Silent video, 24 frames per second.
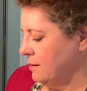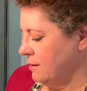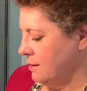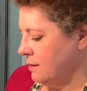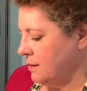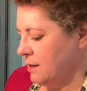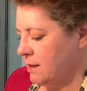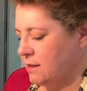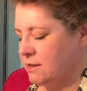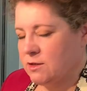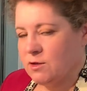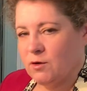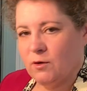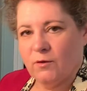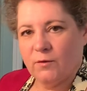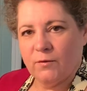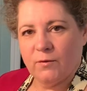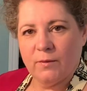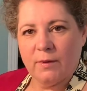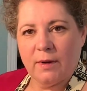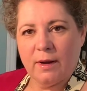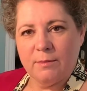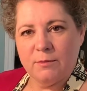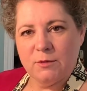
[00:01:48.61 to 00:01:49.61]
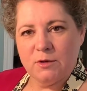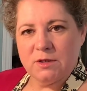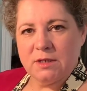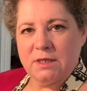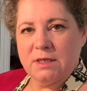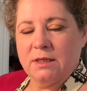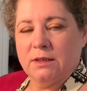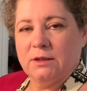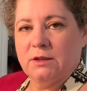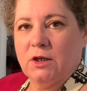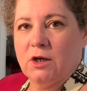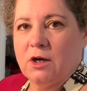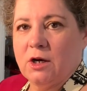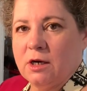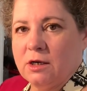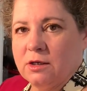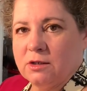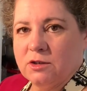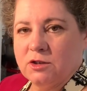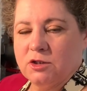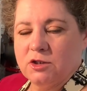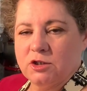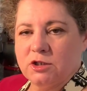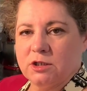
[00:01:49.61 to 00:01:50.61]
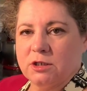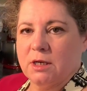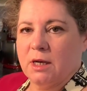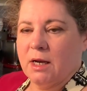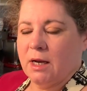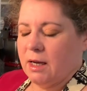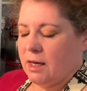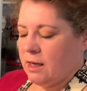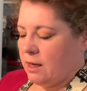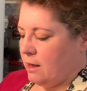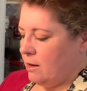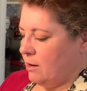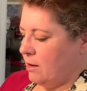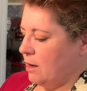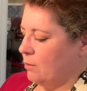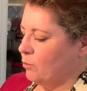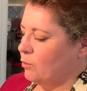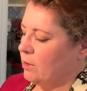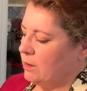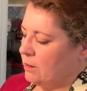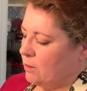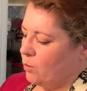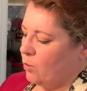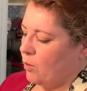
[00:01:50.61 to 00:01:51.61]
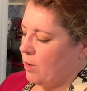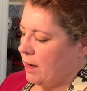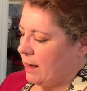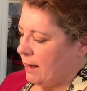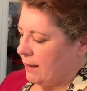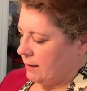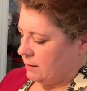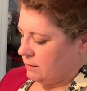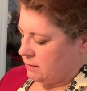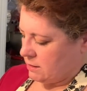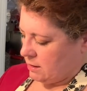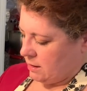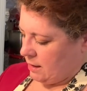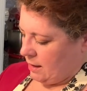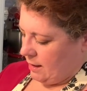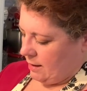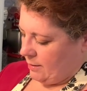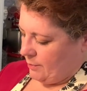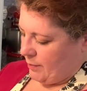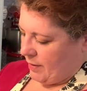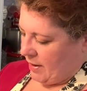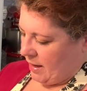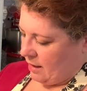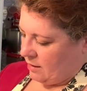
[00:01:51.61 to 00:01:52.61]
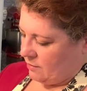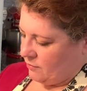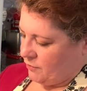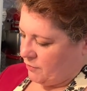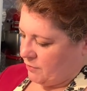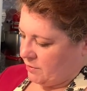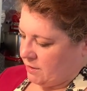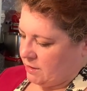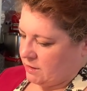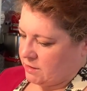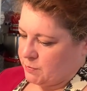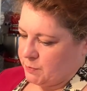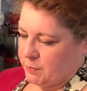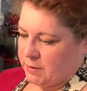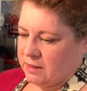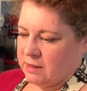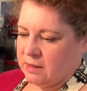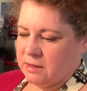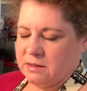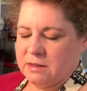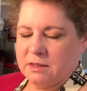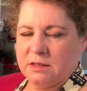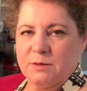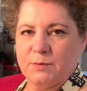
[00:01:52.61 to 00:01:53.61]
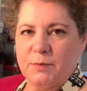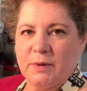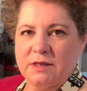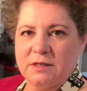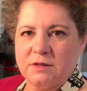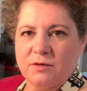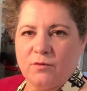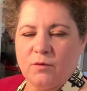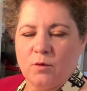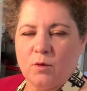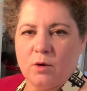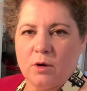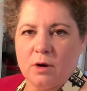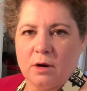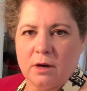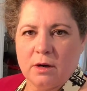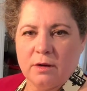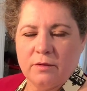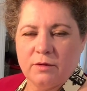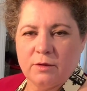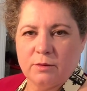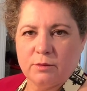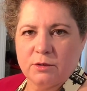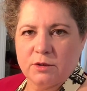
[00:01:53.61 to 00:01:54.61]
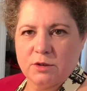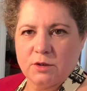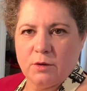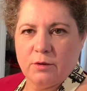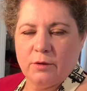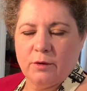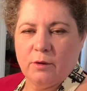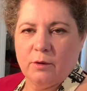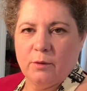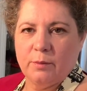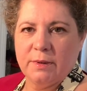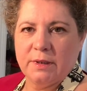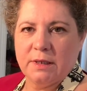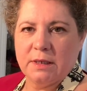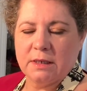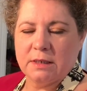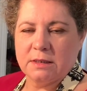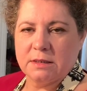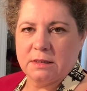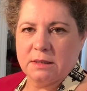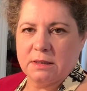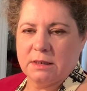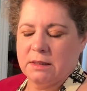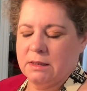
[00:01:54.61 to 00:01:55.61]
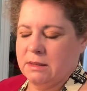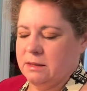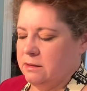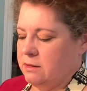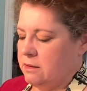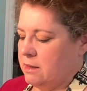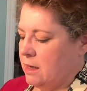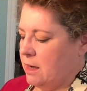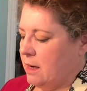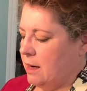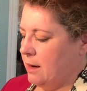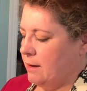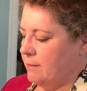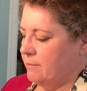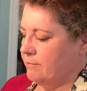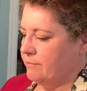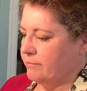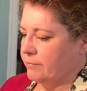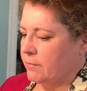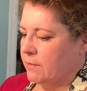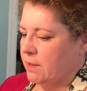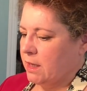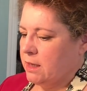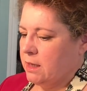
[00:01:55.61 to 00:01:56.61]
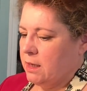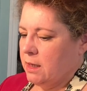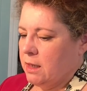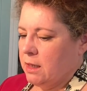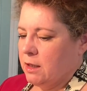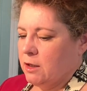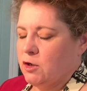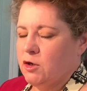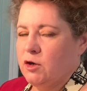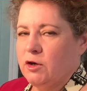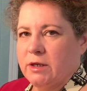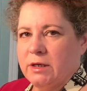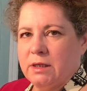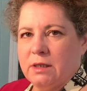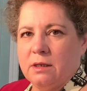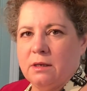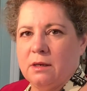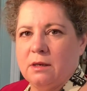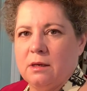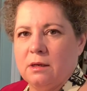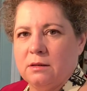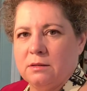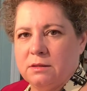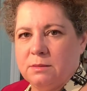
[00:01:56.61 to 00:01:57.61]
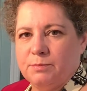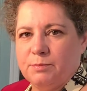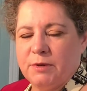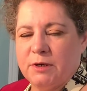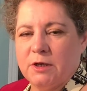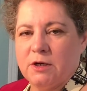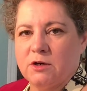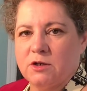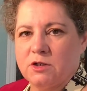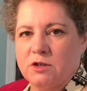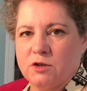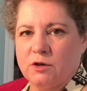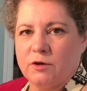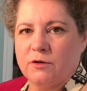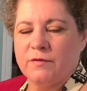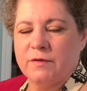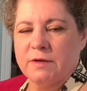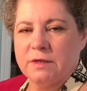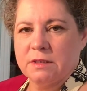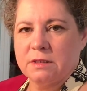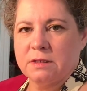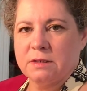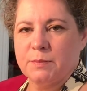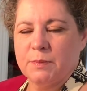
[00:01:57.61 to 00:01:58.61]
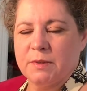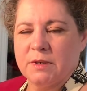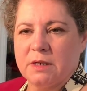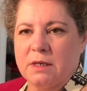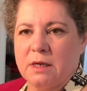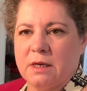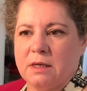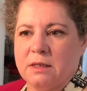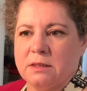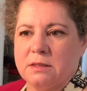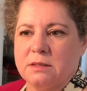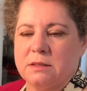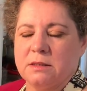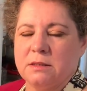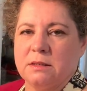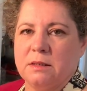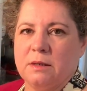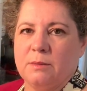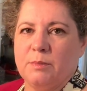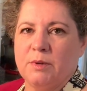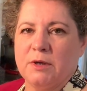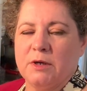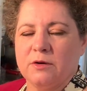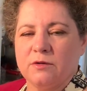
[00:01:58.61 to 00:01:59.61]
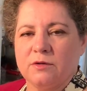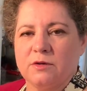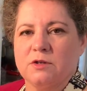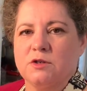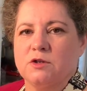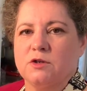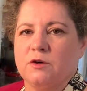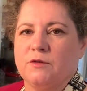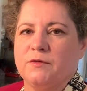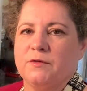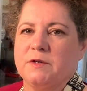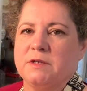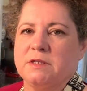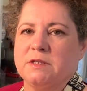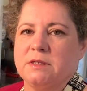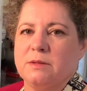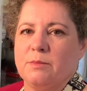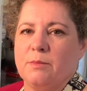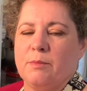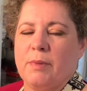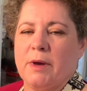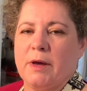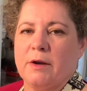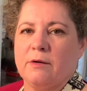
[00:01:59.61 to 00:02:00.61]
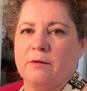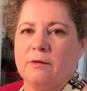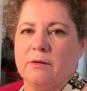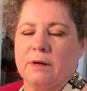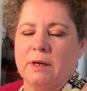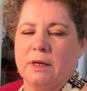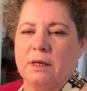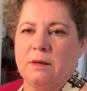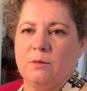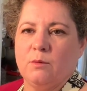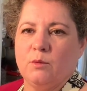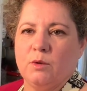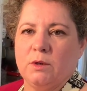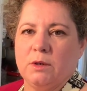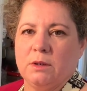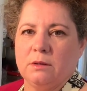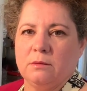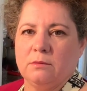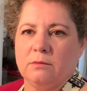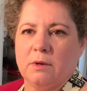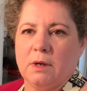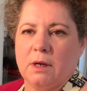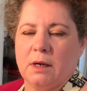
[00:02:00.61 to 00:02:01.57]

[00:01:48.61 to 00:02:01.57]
Okay, so I'm using a large, a wide pan for this because it's best for the risotto, because it can cook in a bigger surface, because the bigger the surface, the better it will,